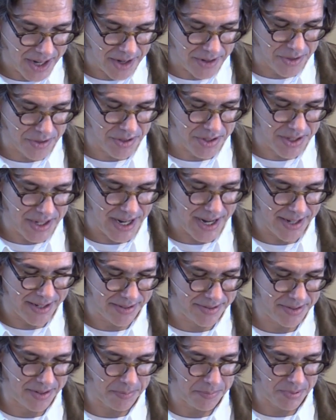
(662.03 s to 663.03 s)
understand
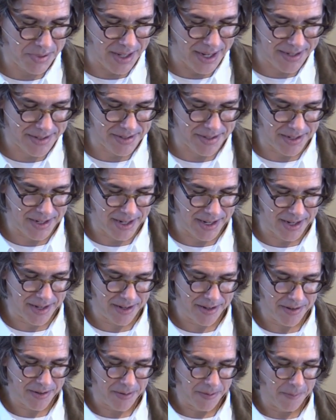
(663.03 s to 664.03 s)
its complexity,
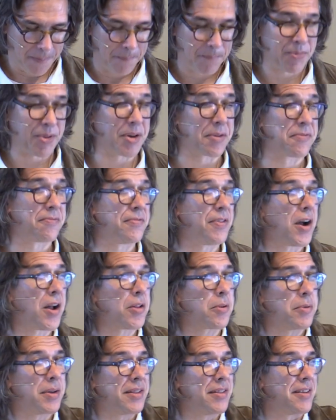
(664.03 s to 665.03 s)
they're
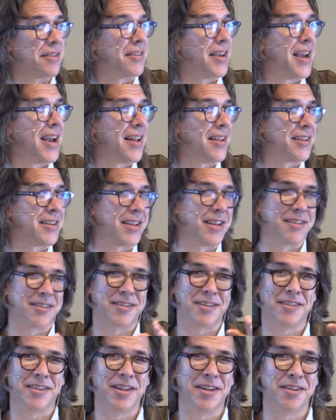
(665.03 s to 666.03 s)
following this
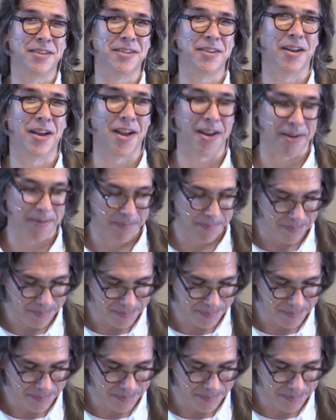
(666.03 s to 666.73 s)
elegance in the design.